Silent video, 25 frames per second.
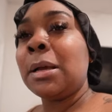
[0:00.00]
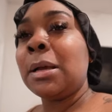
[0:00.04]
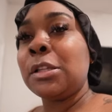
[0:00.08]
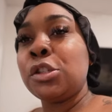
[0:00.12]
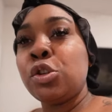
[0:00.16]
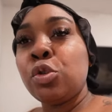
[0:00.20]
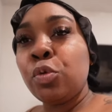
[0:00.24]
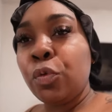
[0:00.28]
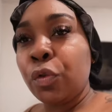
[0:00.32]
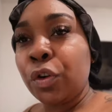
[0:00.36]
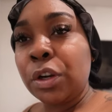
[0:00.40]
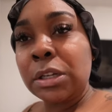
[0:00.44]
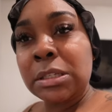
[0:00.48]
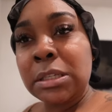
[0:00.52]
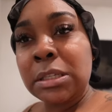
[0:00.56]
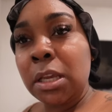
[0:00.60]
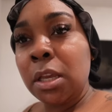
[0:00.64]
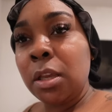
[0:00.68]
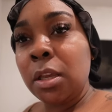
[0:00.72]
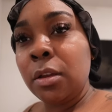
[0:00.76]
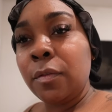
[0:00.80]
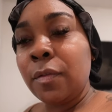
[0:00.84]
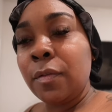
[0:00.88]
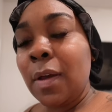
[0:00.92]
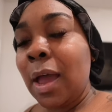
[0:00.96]
my two front
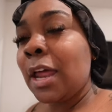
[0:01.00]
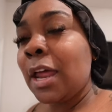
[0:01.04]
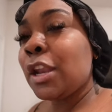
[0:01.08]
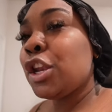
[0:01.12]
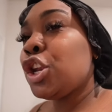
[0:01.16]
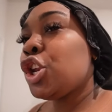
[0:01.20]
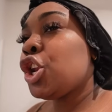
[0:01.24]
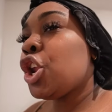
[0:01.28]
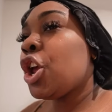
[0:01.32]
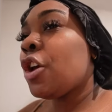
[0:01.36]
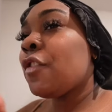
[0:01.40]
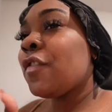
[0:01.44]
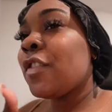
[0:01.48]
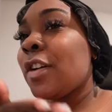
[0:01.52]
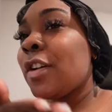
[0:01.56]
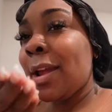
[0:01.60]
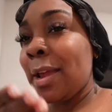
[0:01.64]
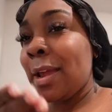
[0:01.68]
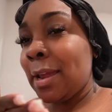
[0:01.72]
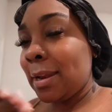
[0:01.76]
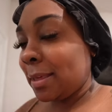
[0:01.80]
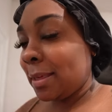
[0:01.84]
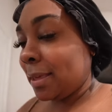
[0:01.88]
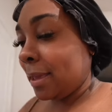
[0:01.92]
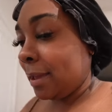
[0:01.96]
teeth? I never
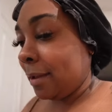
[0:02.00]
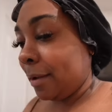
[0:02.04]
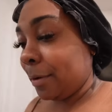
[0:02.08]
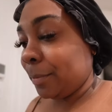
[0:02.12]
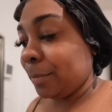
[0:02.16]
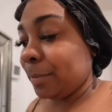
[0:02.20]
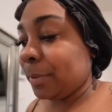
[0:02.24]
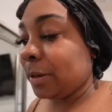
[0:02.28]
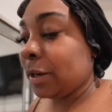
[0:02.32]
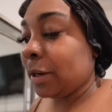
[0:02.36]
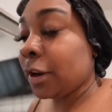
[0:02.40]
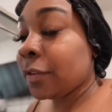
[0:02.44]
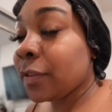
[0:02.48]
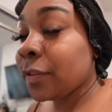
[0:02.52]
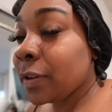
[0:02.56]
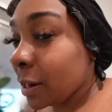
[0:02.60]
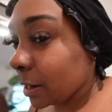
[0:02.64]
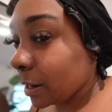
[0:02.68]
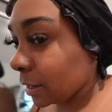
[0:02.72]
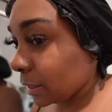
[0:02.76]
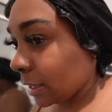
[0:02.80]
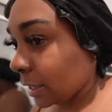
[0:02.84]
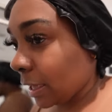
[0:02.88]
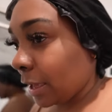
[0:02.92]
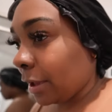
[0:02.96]
had a gap. Never
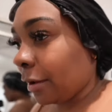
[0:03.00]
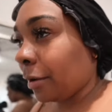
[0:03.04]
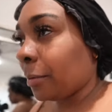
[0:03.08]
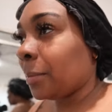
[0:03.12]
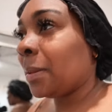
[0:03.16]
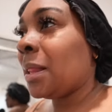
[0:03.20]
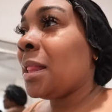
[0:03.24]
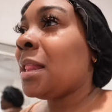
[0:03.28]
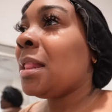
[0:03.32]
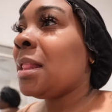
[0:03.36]
had a gap.